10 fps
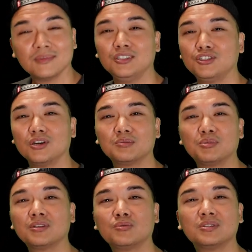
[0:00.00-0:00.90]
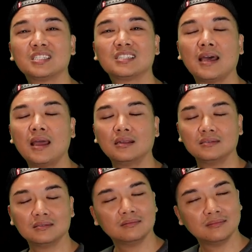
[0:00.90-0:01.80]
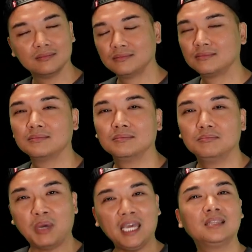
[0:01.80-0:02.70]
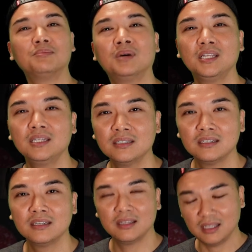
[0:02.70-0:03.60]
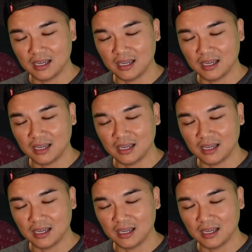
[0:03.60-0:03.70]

John's brother was ecstatic. Paid the money, they